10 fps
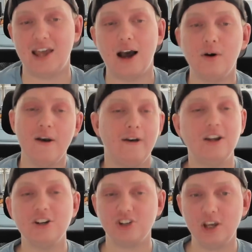Now,
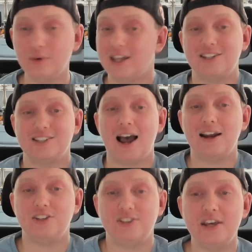initially when they
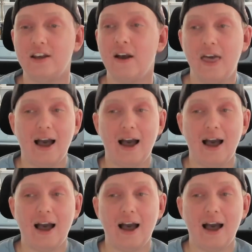signed Zeke,